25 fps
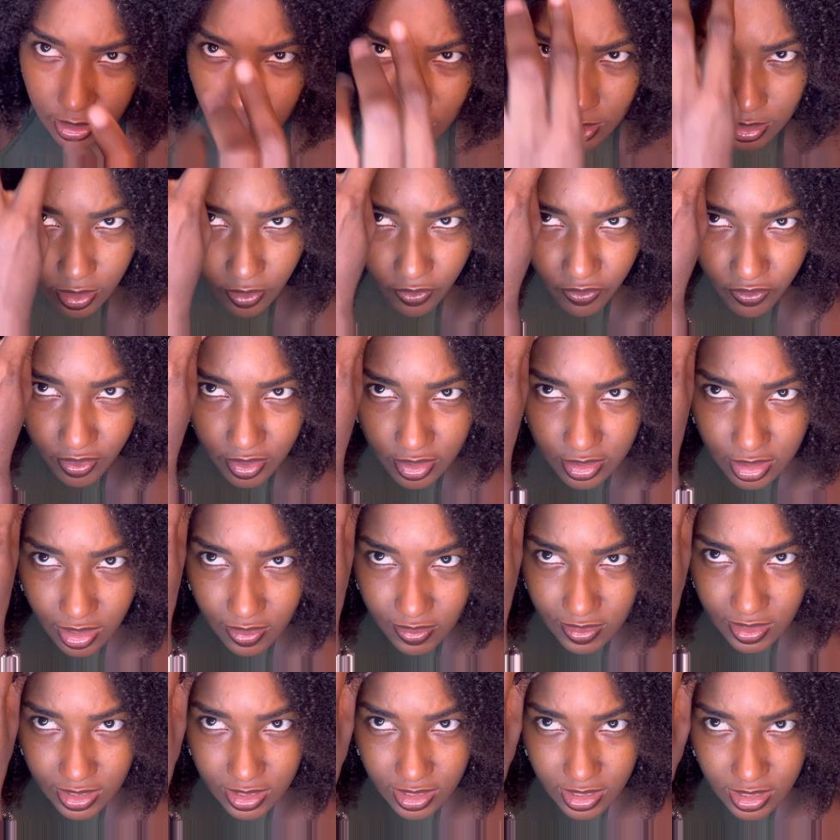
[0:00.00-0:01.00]
the front of
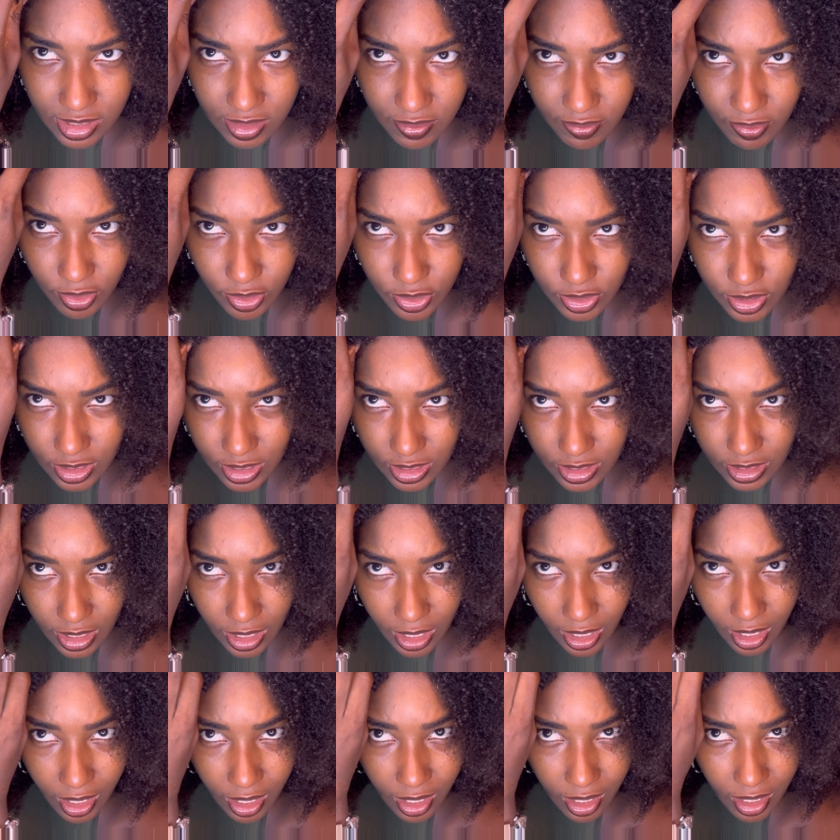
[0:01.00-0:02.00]
this leave out in
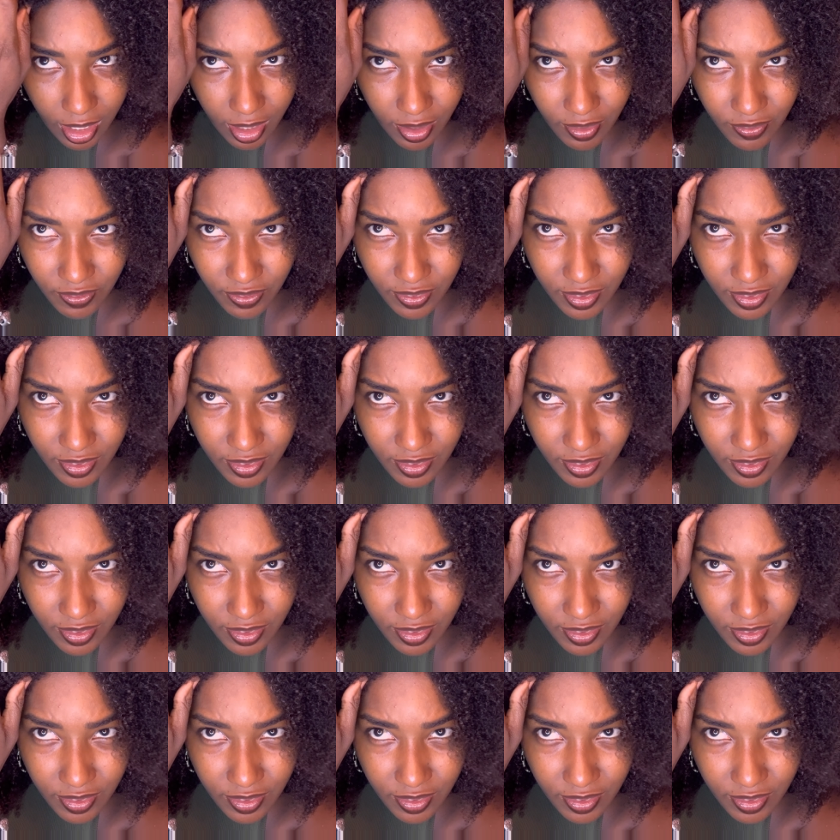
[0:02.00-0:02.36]
half,